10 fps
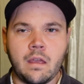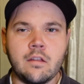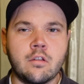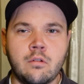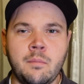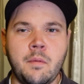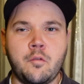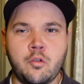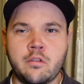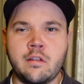and so on
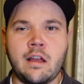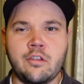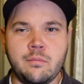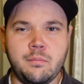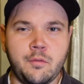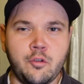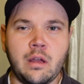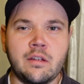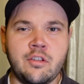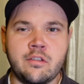before you before you
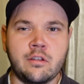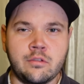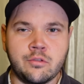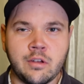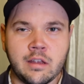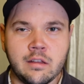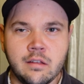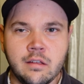actually start to trade?